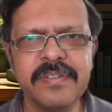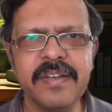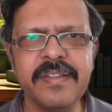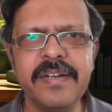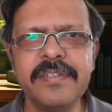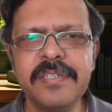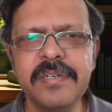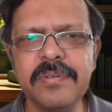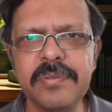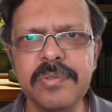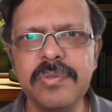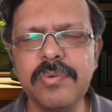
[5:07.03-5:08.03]
And that's
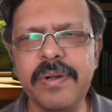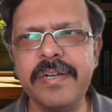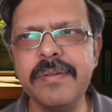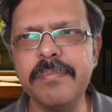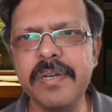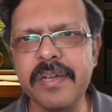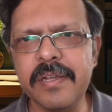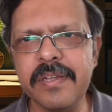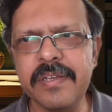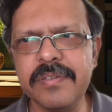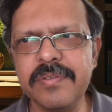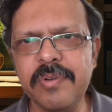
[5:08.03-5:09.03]
how quantum
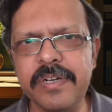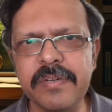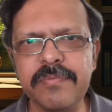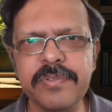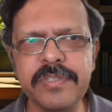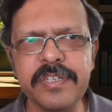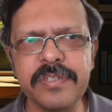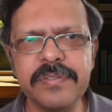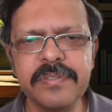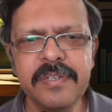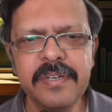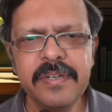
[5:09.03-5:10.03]
mechanics, quantum physics,